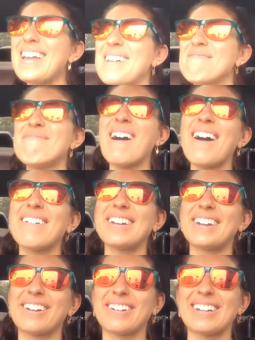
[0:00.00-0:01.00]
And
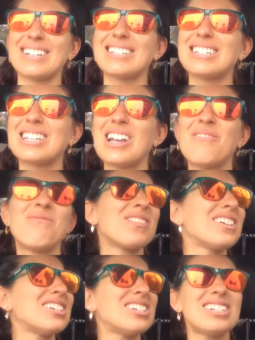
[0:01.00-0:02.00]
mommy agrees.
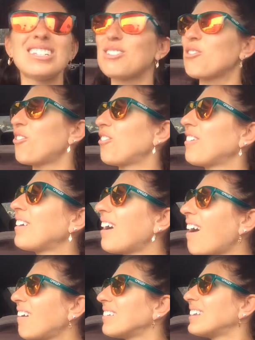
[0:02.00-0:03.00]
She's totally
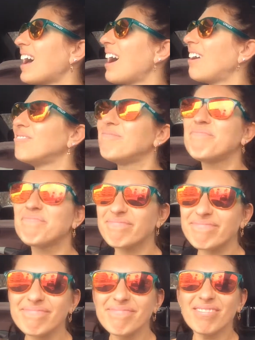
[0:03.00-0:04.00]
all down.
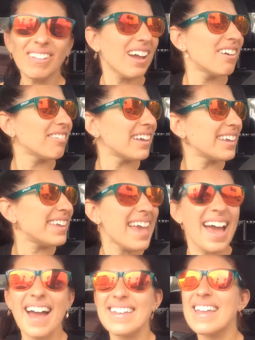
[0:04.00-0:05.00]
I'm like,
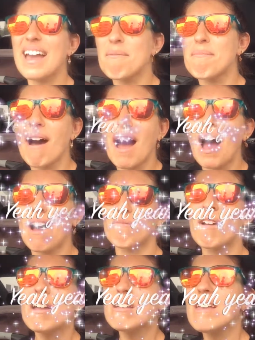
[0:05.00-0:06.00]
yeah,
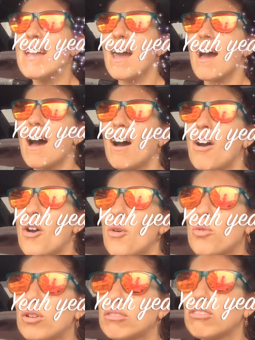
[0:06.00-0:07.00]
mom, yeah,
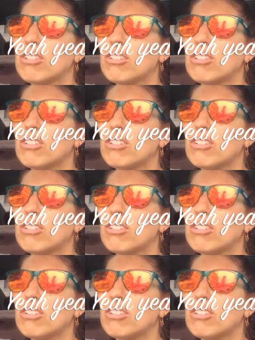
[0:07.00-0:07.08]
we're